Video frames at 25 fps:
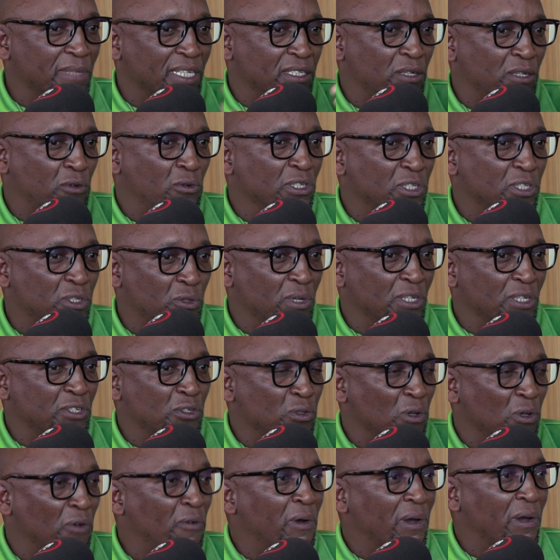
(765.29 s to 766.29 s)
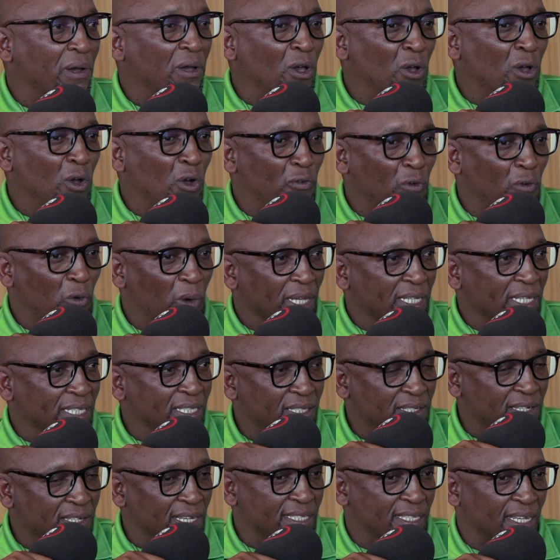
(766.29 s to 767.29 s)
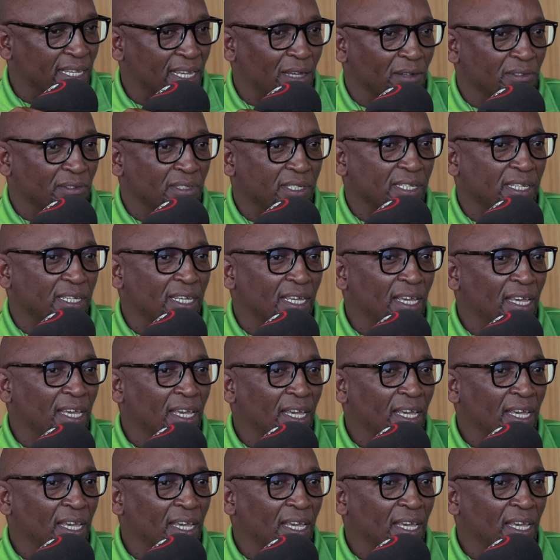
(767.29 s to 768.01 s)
That's the consequence of our of our history as a country.